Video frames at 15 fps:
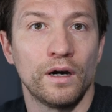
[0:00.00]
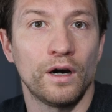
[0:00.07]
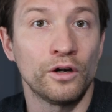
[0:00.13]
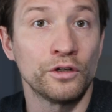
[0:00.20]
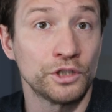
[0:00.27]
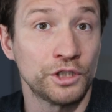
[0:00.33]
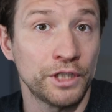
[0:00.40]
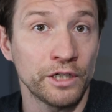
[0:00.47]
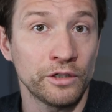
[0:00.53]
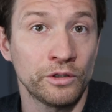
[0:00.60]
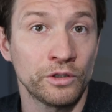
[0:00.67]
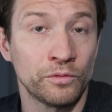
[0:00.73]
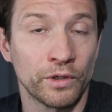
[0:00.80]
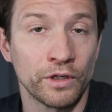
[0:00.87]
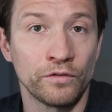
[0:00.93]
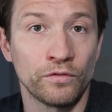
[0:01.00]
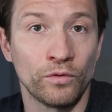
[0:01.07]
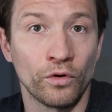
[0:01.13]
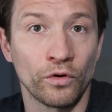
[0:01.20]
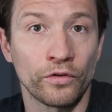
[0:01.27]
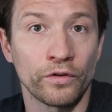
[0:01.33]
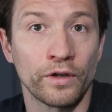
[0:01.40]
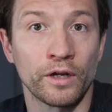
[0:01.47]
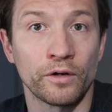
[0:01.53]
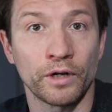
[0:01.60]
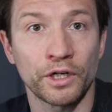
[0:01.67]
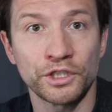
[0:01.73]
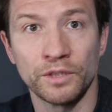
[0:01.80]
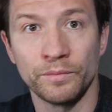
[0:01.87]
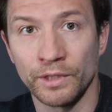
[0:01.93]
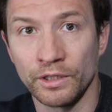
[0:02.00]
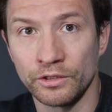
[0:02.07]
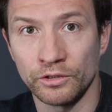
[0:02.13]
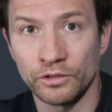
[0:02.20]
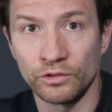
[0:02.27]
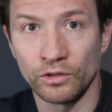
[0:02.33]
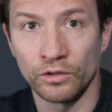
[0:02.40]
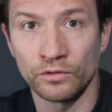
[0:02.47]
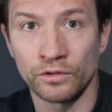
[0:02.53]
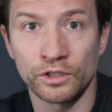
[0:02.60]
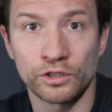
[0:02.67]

On January 24th, a Russian military drone